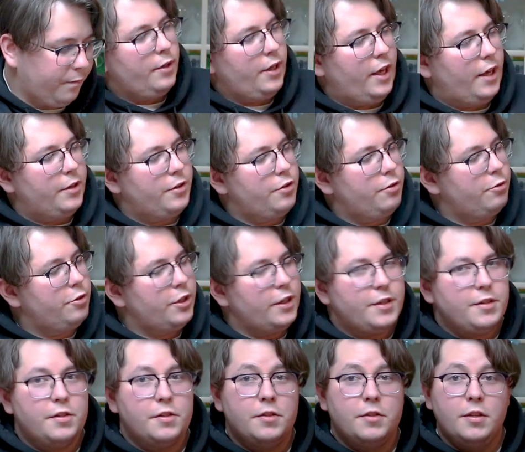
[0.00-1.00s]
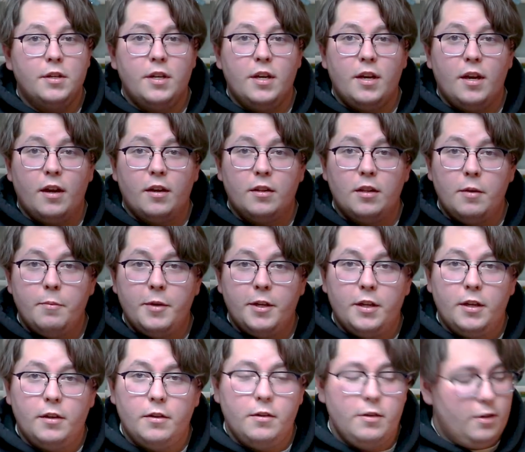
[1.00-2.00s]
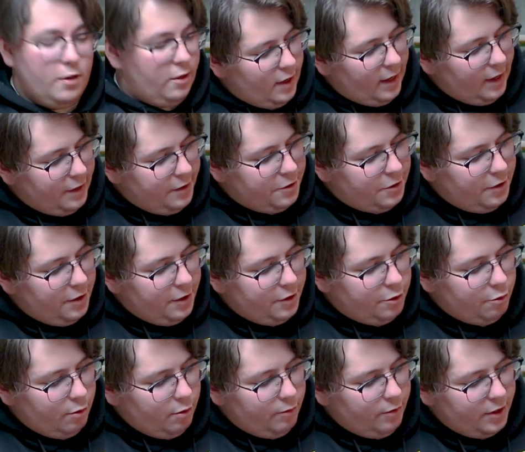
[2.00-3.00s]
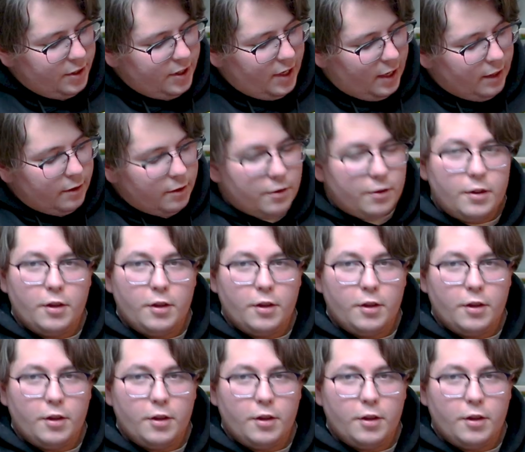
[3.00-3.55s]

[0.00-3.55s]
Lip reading: Okay, so Justice League Unlimited had the Terrific 10.